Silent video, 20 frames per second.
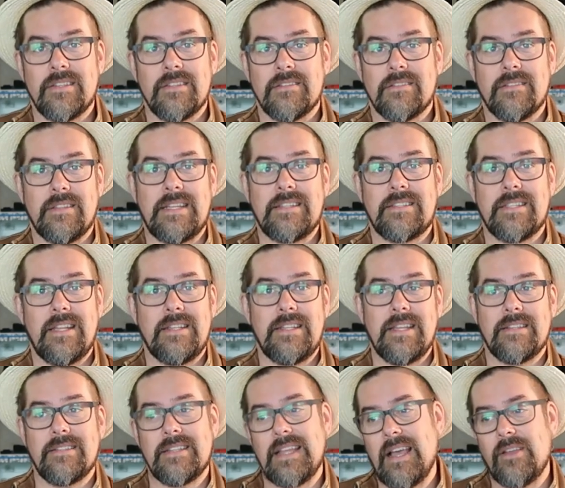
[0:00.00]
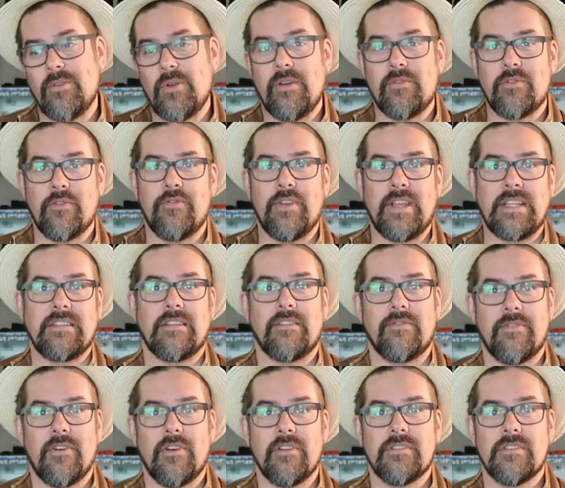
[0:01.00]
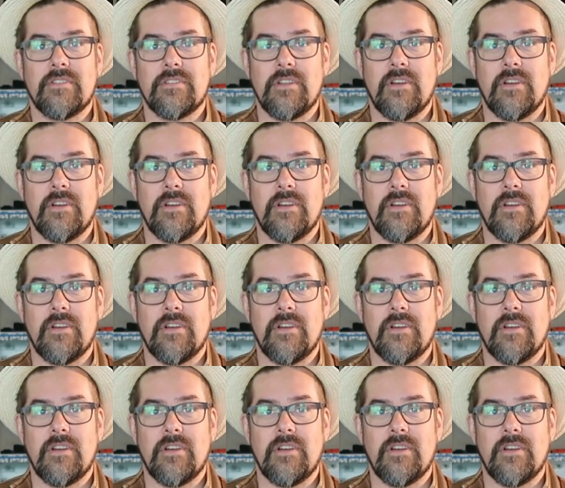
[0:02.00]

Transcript: So they said, yes, yeah, you have to fix it first.